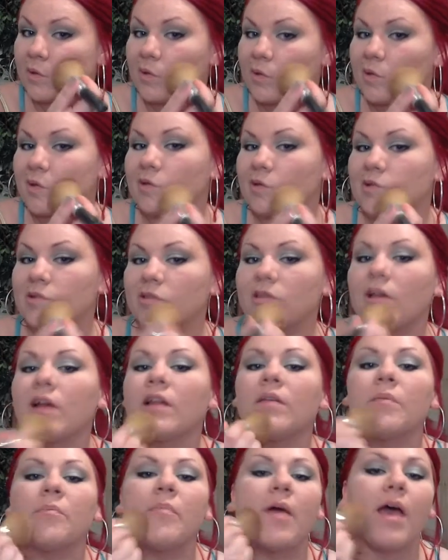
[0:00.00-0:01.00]
And just kind
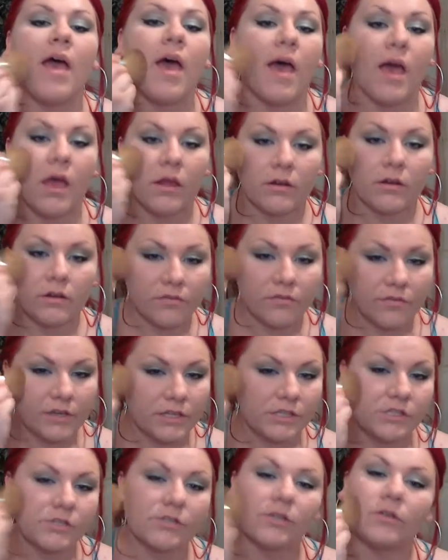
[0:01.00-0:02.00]
of pat on your
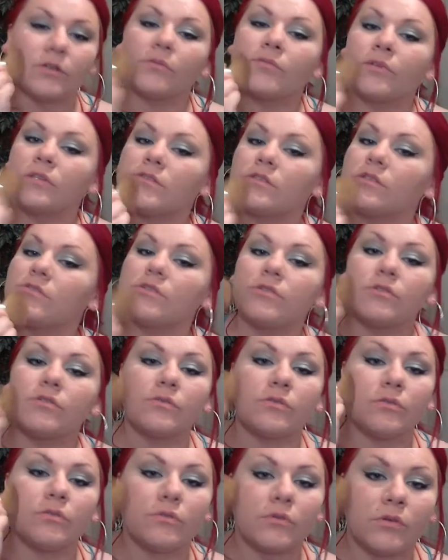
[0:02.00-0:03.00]
face. You don't want
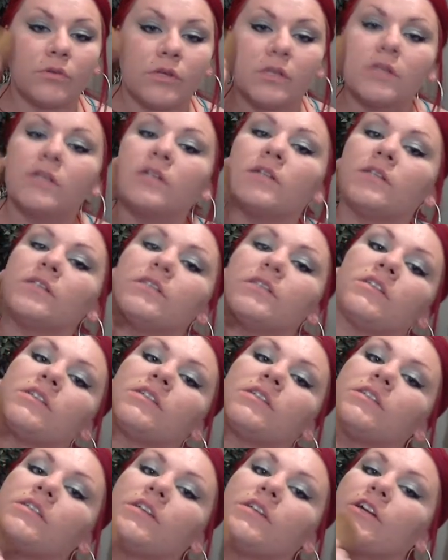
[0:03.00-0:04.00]
to
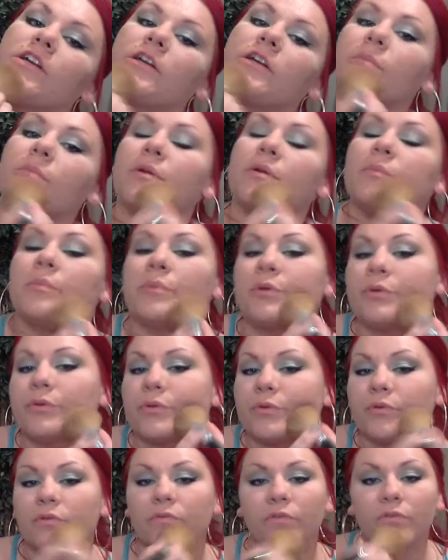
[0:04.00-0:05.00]
disturb or
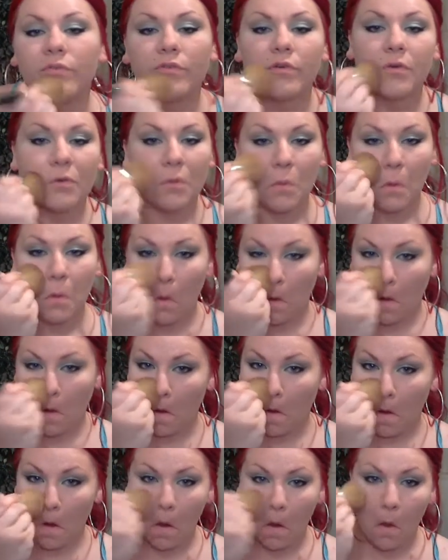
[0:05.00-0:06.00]
move
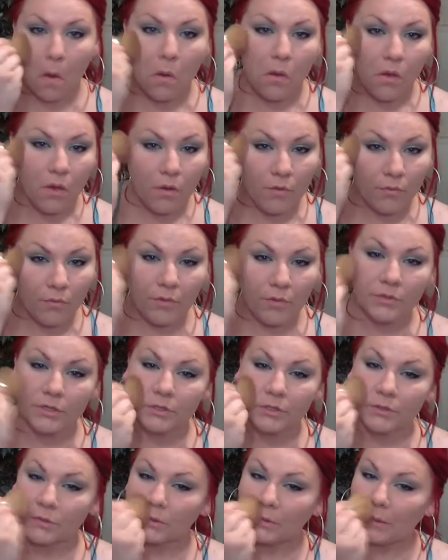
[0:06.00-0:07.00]
what we
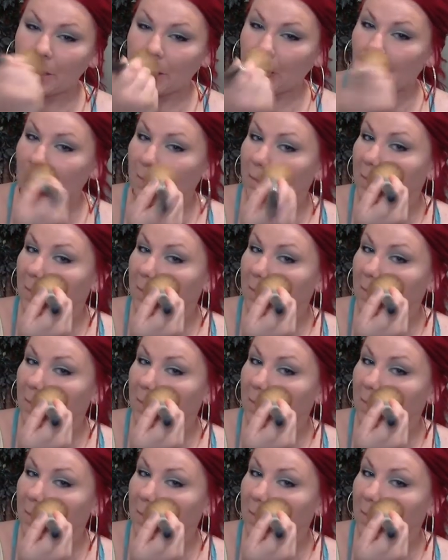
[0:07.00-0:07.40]
just did.